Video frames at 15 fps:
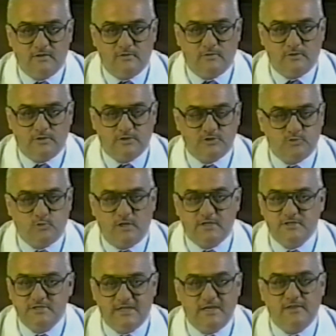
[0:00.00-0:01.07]
as quick as
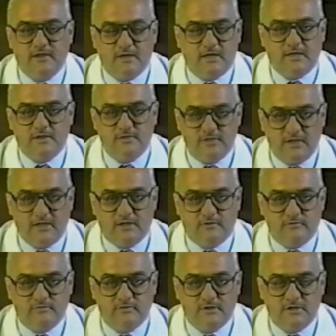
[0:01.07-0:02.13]
anything I can think of.